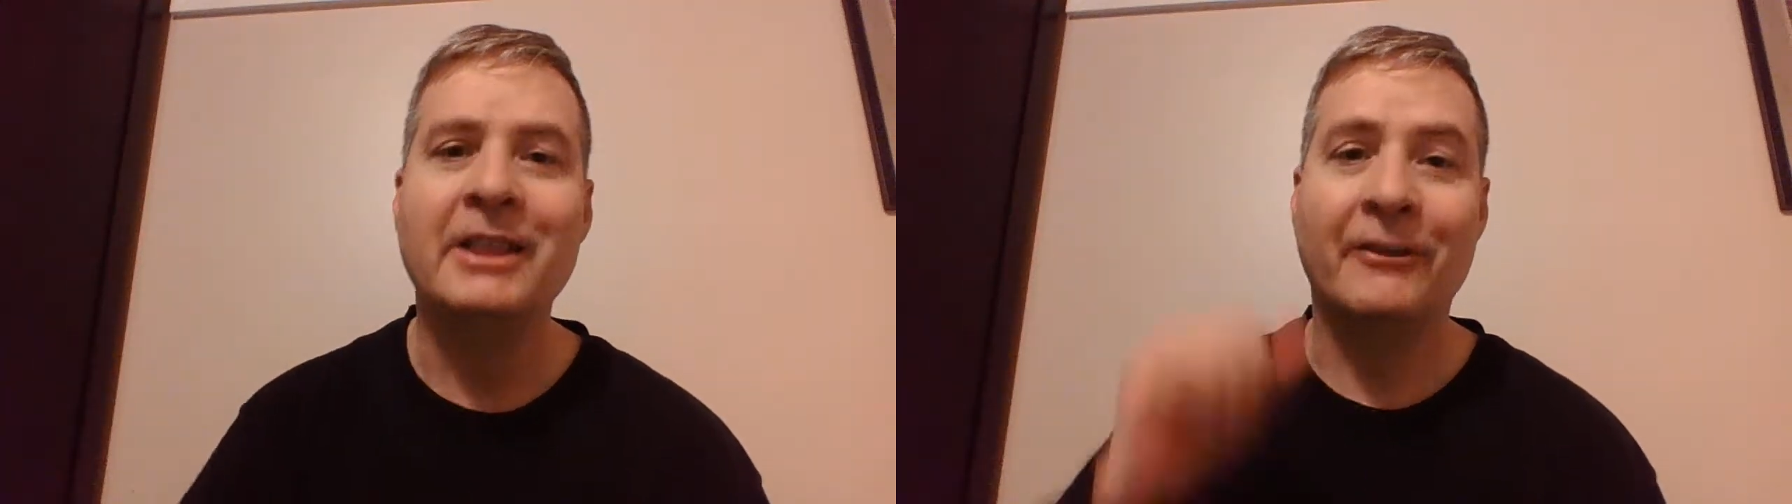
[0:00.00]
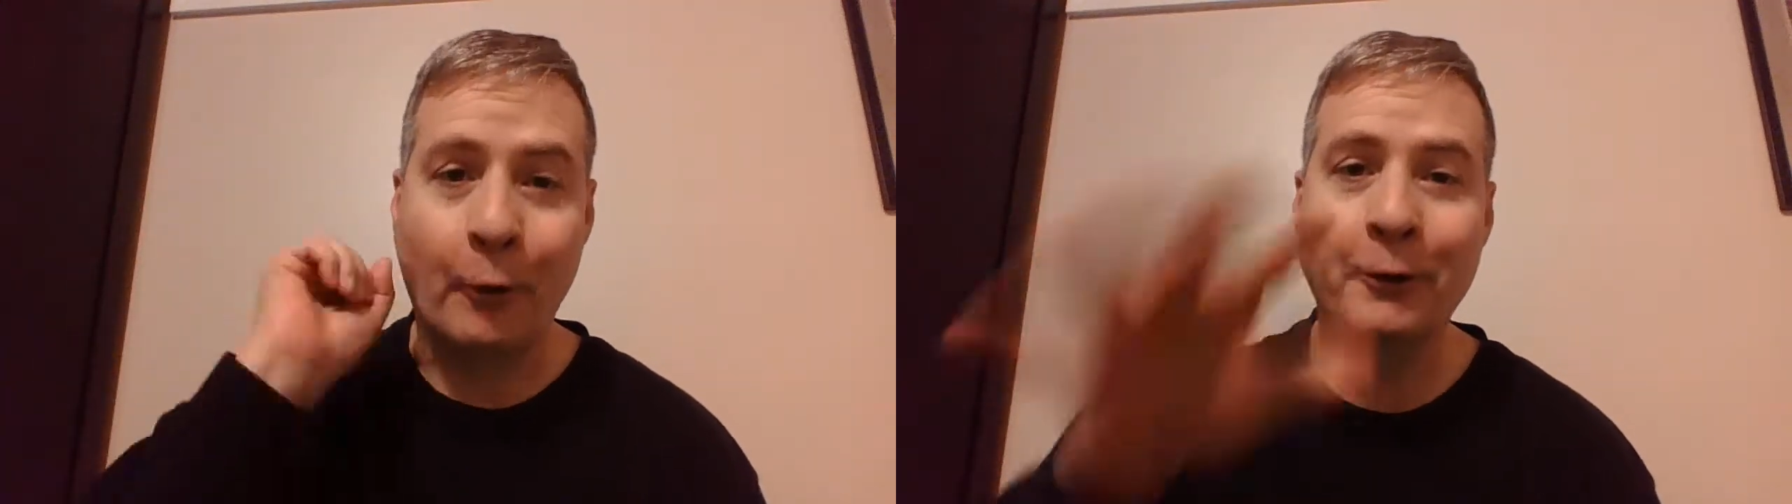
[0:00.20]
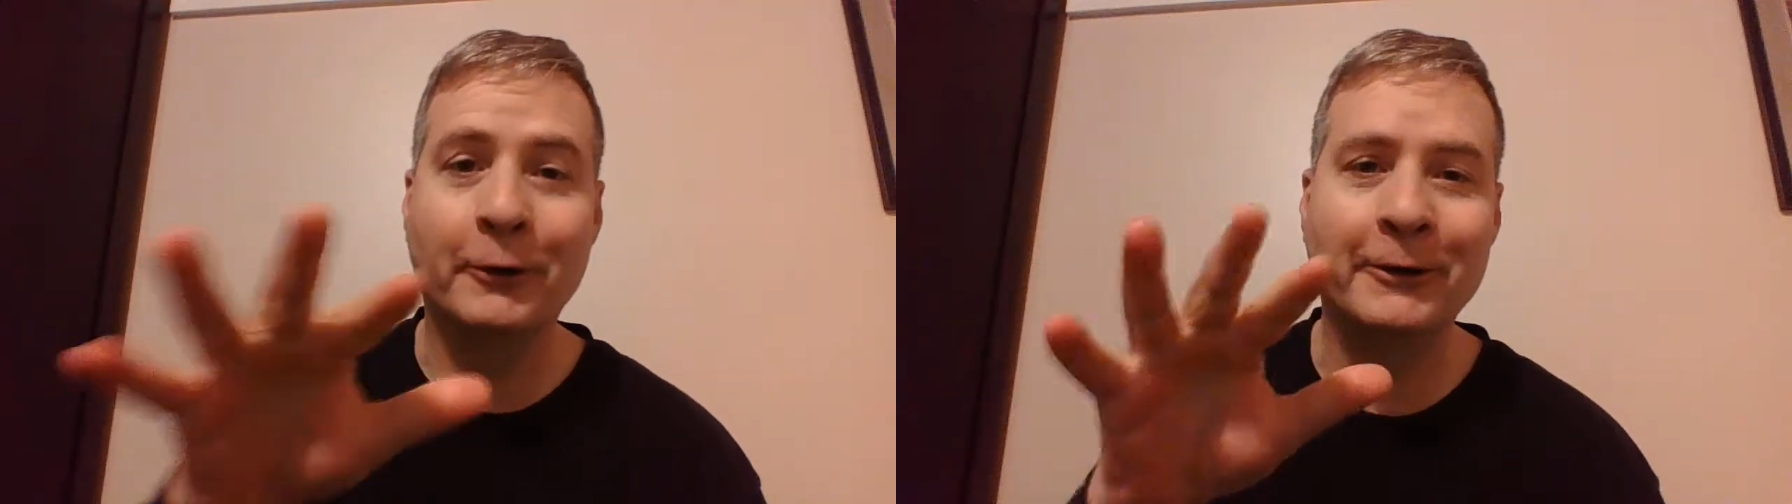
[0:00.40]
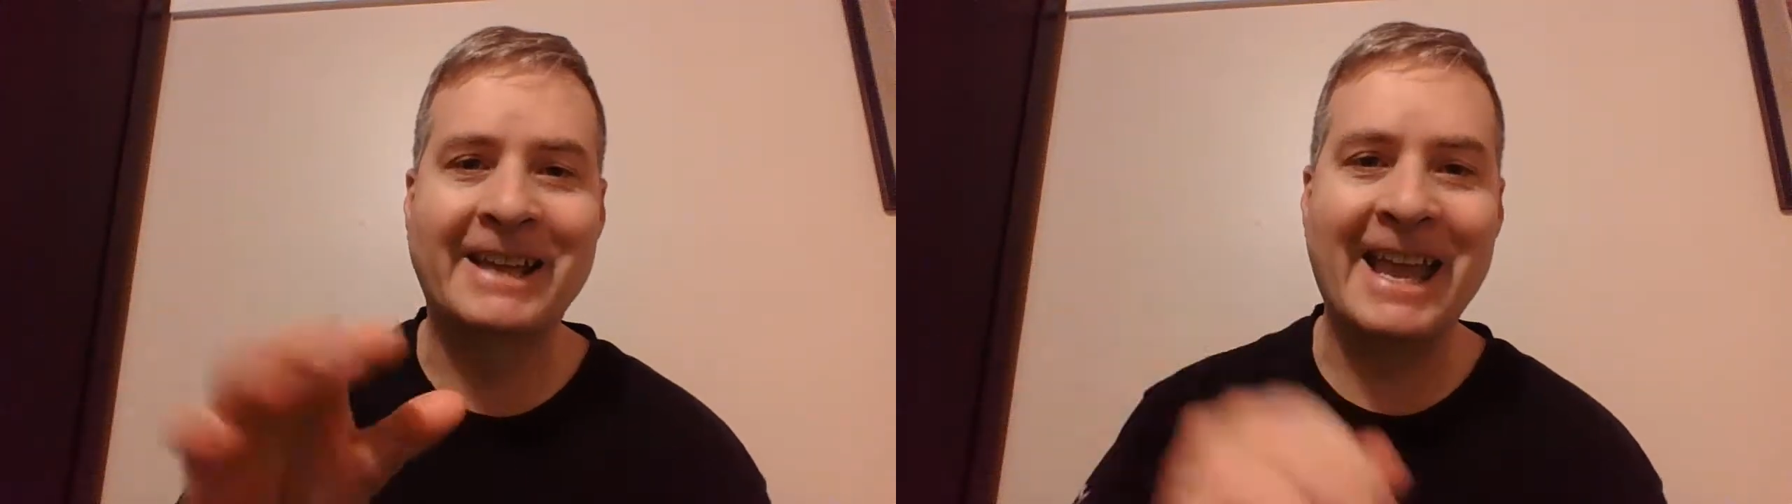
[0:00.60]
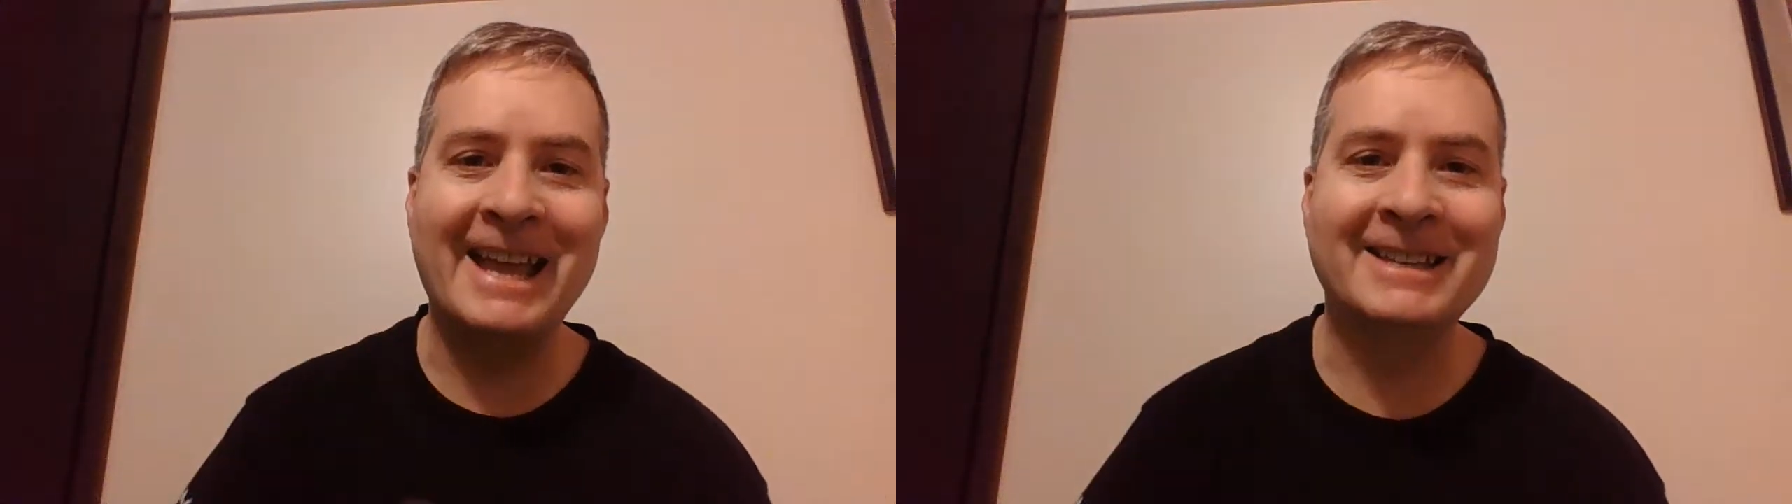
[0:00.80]
The four
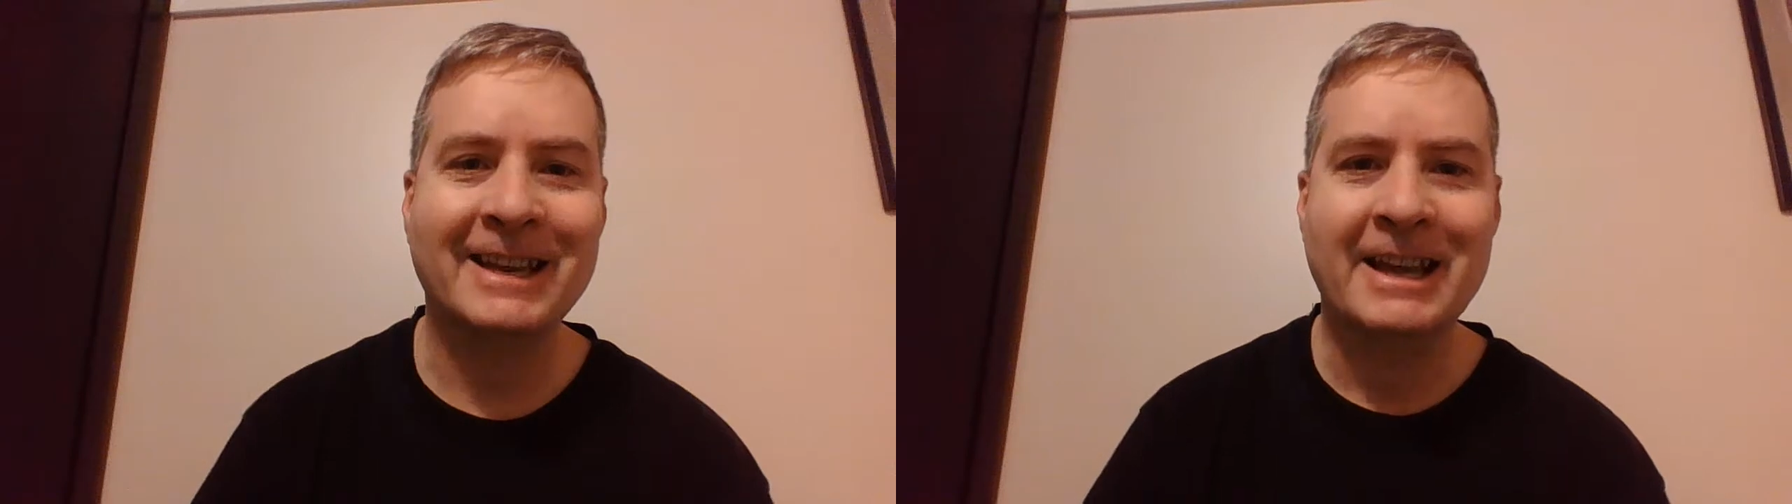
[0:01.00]
hurricanes